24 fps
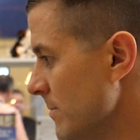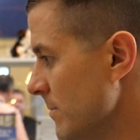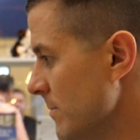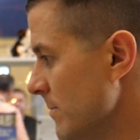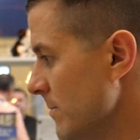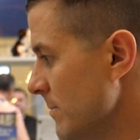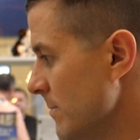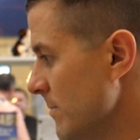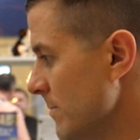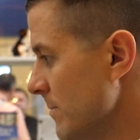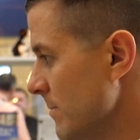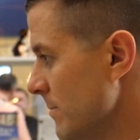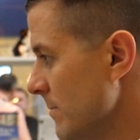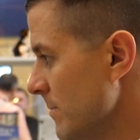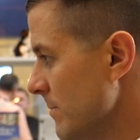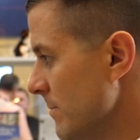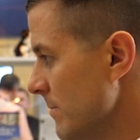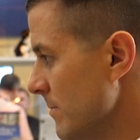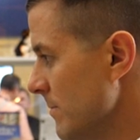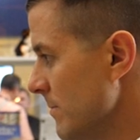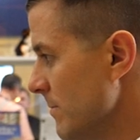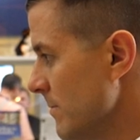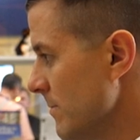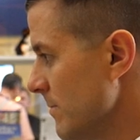
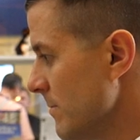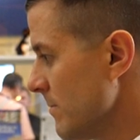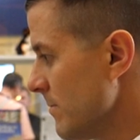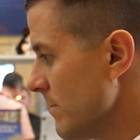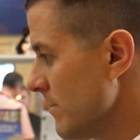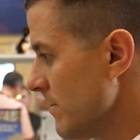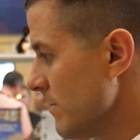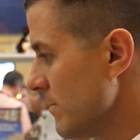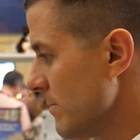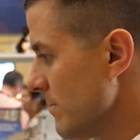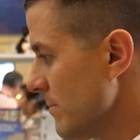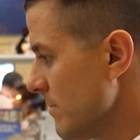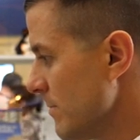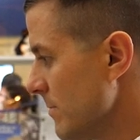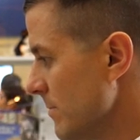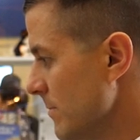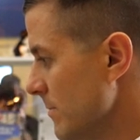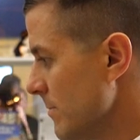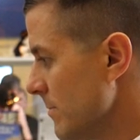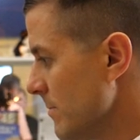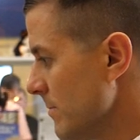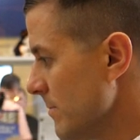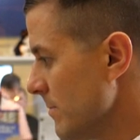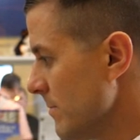
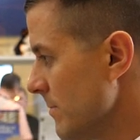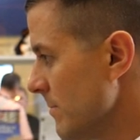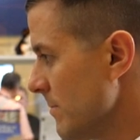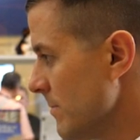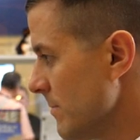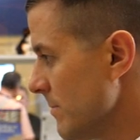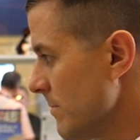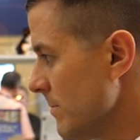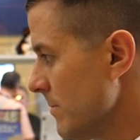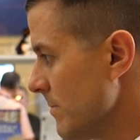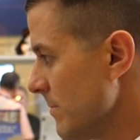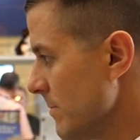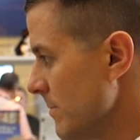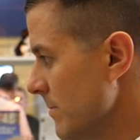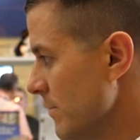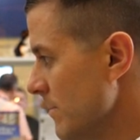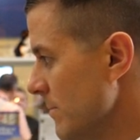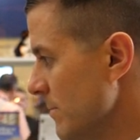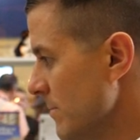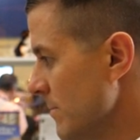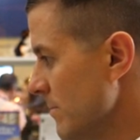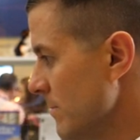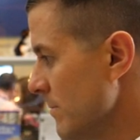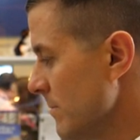
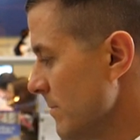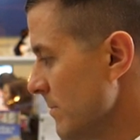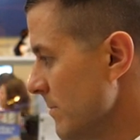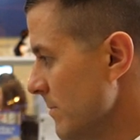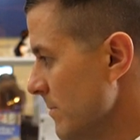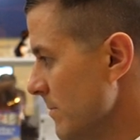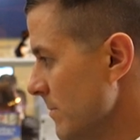(silent)